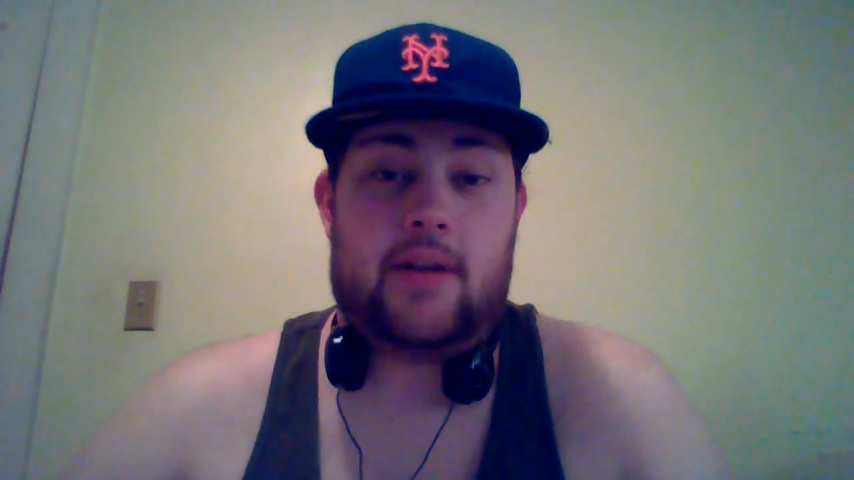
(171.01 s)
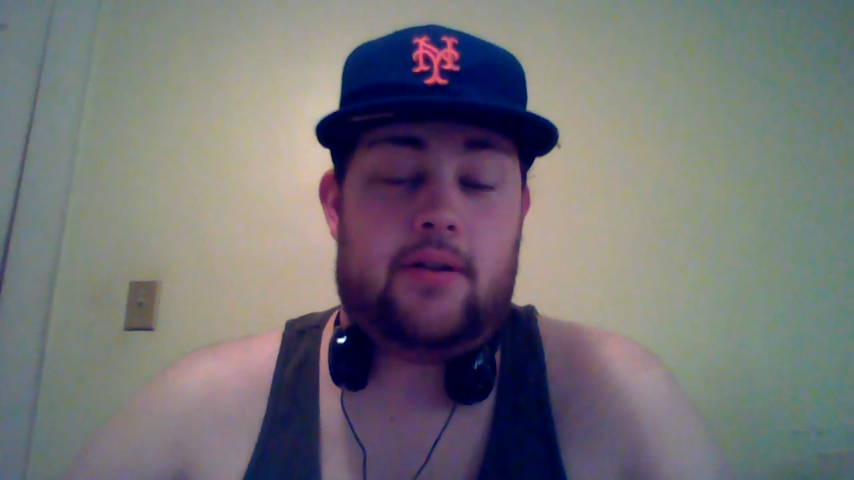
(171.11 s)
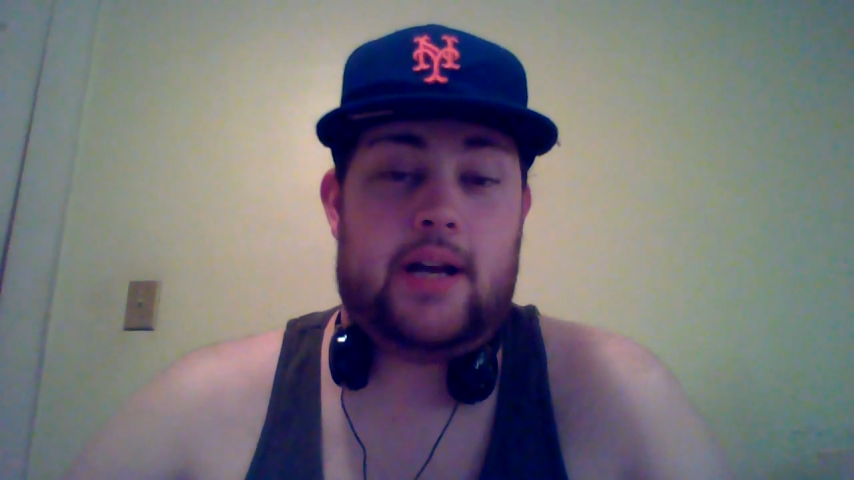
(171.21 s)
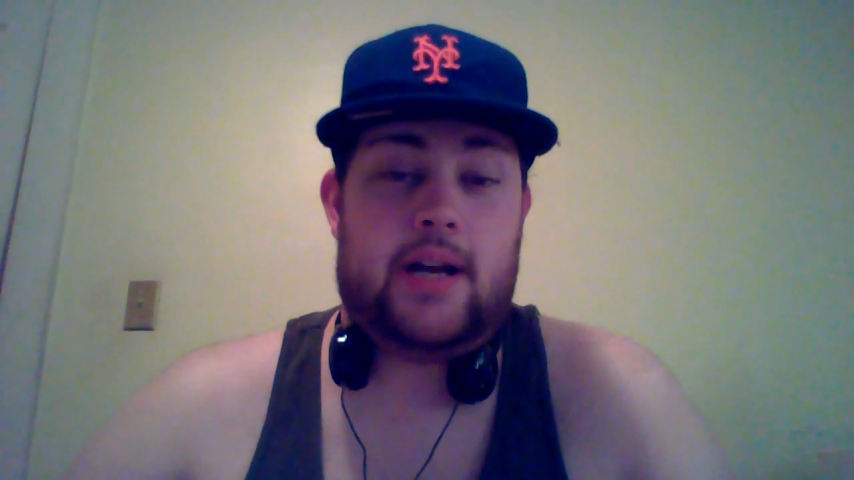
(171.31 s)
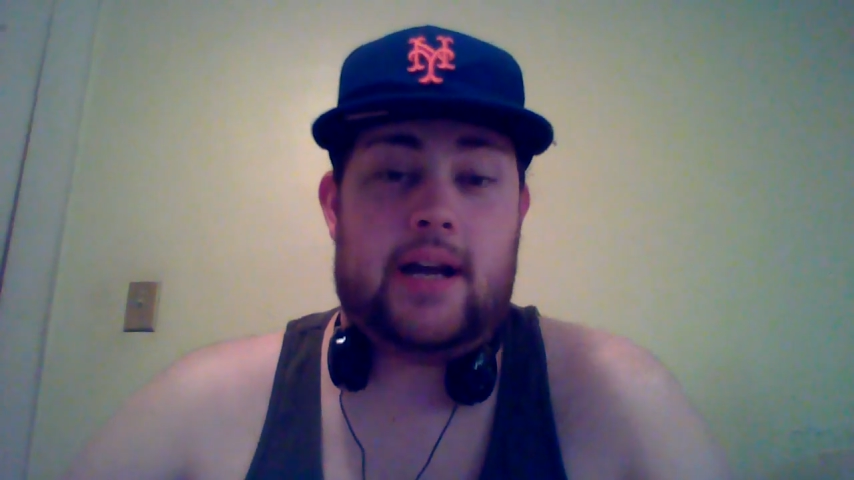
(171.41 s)

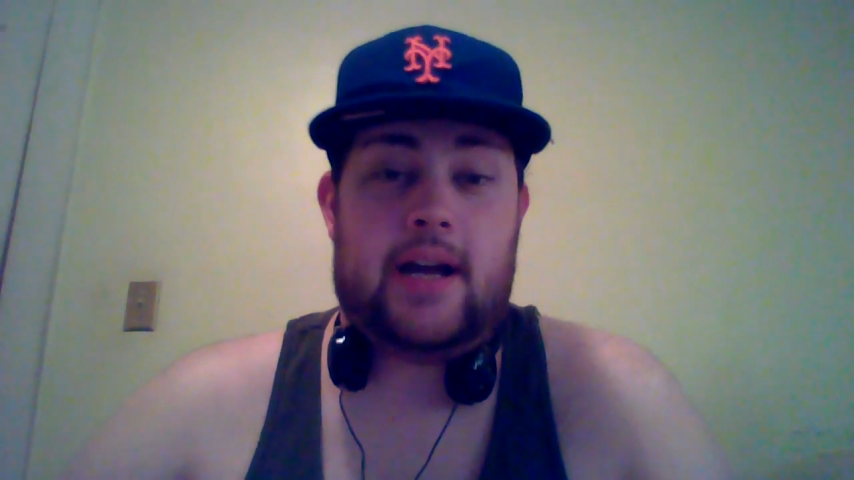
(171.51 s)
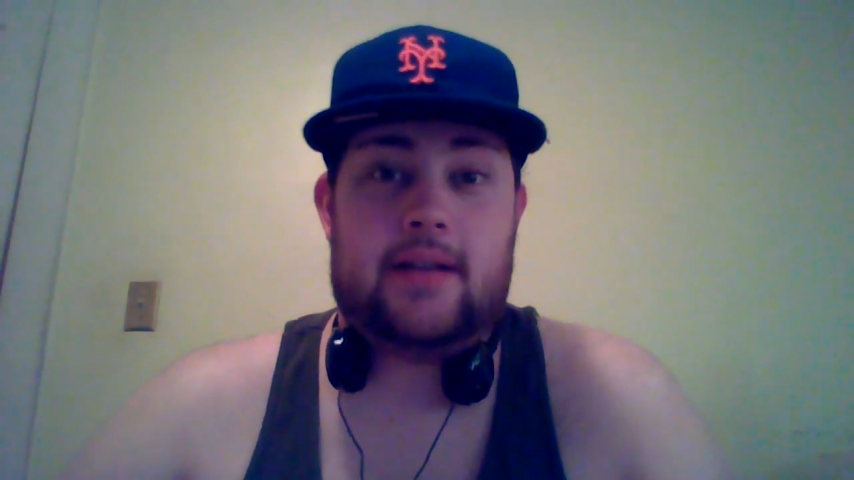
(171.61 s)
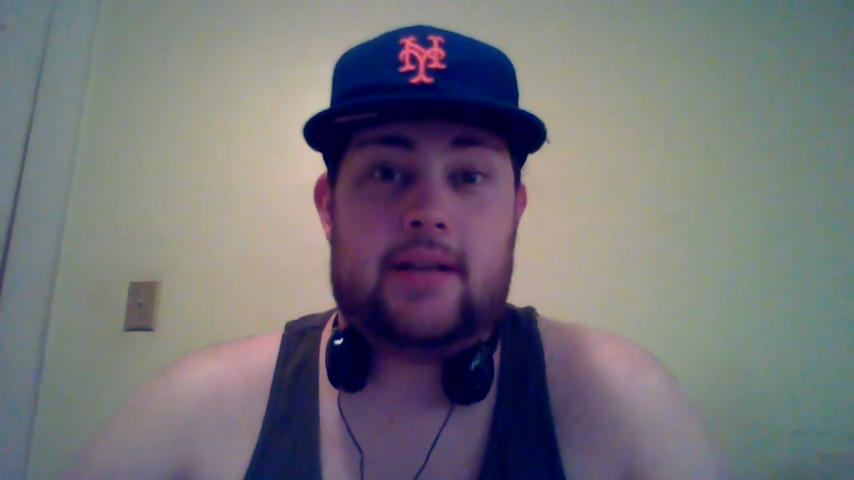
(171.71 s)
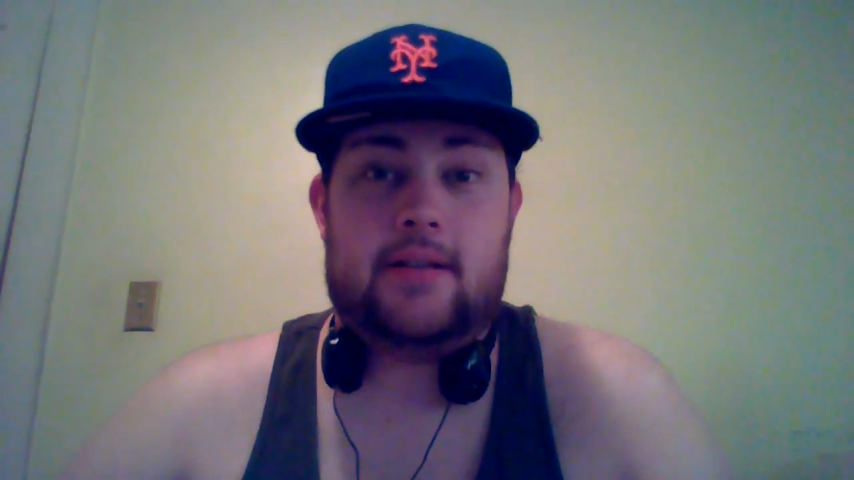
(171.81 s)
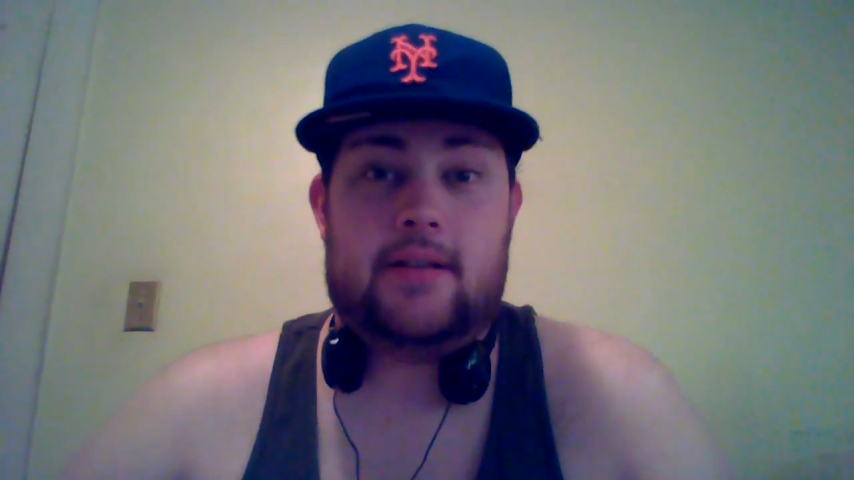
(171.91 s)
Thunder King got
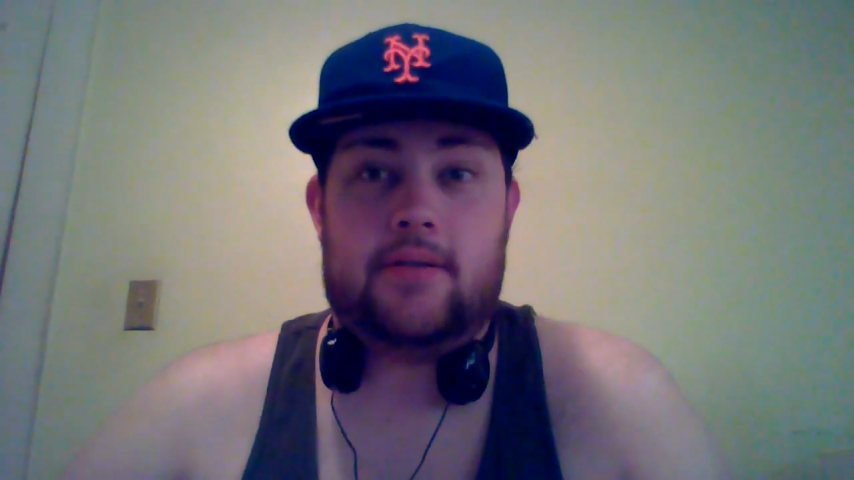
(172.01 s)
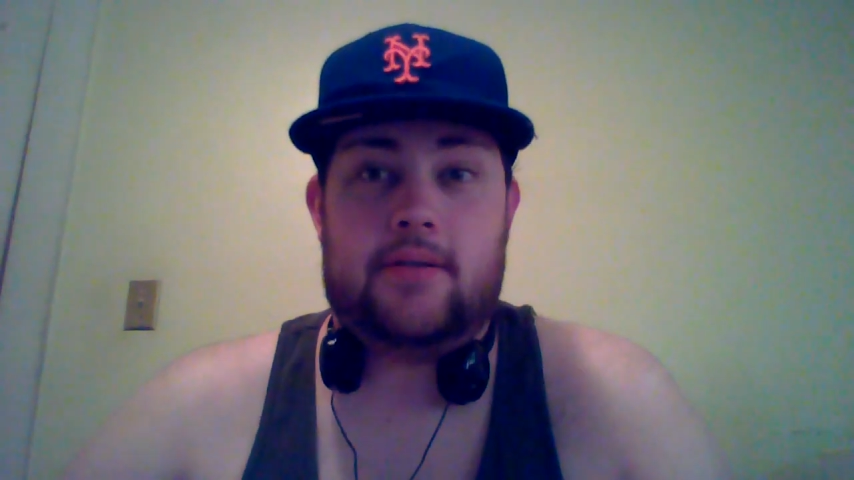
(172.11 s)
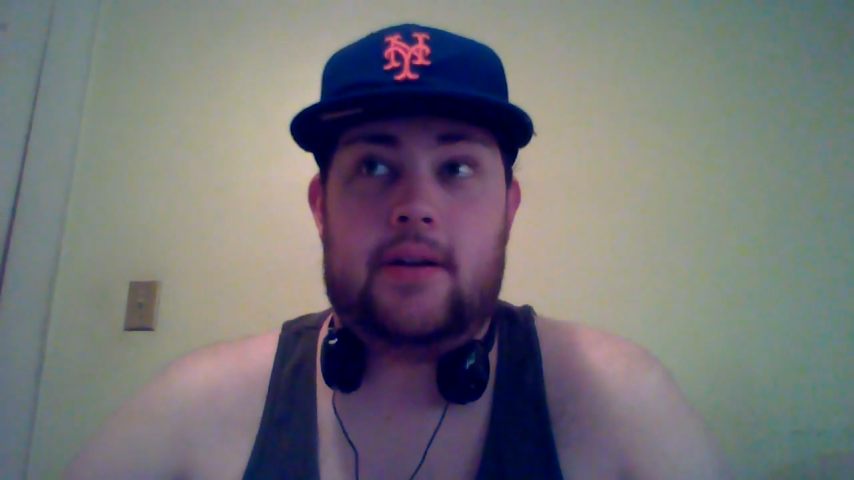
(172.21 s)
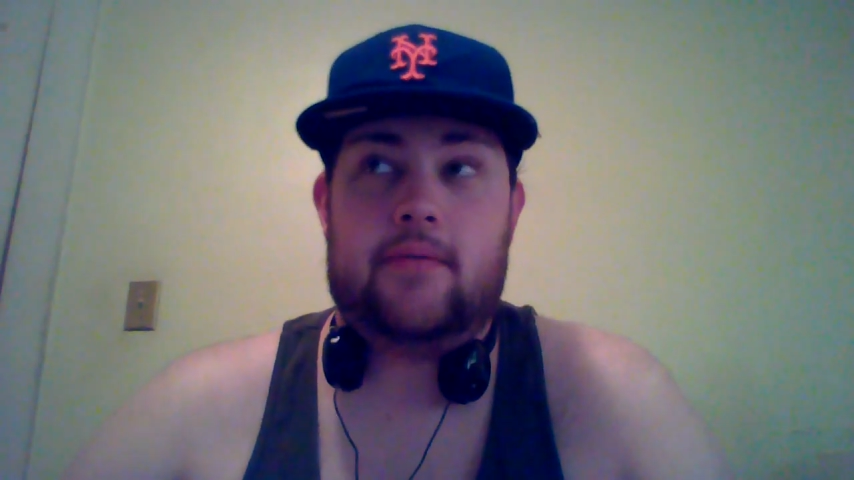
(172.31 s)
hit to 2.